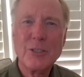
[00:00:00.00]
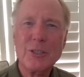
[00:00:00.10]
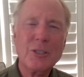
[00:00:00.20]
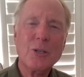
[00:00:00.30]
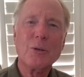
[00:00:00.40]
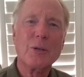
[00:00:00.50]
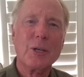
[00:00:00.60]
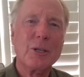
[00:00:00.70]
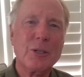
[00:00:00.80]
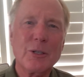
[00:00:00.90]
You know,
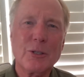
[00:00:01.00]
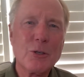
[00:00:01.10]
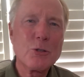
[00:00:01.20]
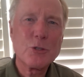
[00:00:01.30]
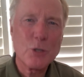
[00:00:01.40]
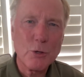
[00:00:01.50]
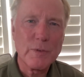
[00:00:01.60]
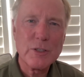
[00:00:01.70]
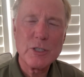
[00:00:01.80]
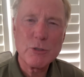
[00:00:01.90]
your
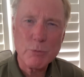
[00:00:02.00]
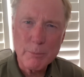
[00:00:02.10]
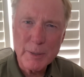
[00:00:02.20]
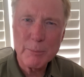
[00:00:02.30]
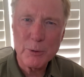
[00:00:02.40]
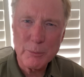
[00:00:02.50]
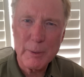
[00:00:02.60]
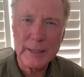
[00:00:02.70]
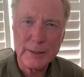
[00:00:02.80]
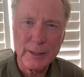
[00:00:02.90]
service is remembered
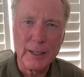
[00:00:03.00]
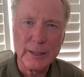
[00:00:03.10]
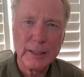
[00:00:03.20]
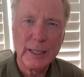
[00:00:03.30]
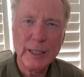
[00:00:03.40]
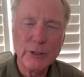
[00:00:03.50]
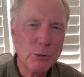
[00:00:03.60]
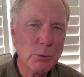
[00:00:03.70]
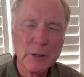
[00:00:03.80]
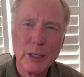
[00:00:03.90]
by God, and
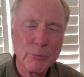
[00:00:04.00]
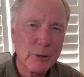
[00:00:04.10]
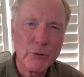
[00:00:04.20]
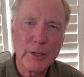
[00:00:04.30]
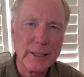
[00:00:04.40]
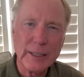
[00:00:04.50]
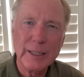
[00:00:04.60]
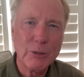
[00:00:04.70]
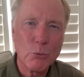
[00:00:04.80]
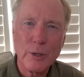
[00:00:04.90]
you will not regret
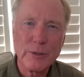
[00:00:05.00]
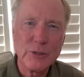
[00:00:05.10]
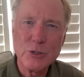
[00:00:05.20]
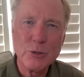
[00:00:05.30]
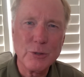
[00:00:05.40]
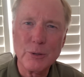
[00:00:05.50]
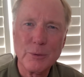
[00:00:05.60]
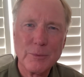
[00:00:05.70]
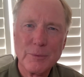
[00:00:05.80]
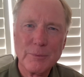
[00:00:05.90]
any work that you do
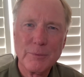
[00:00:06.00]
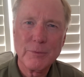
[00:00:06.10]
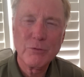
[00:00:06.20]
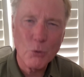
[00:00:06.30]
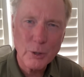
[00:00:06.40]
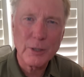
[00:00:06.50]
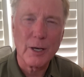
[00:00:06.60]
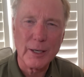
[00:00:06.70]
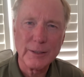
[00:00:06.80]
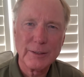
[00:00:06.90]
for
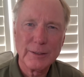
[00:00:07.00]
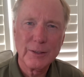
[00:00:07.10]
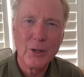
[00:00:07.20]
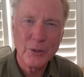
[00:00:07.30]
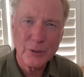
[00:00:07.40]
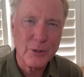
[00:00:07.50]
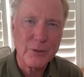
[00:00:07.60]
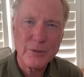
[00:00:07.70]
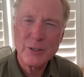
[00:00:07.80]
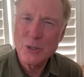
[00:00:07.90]
God on
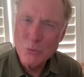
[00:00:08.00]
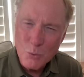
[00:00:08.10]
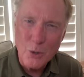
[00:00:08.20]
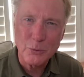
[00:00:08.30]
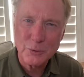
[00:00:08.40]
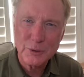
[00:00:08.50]
earth. You won't.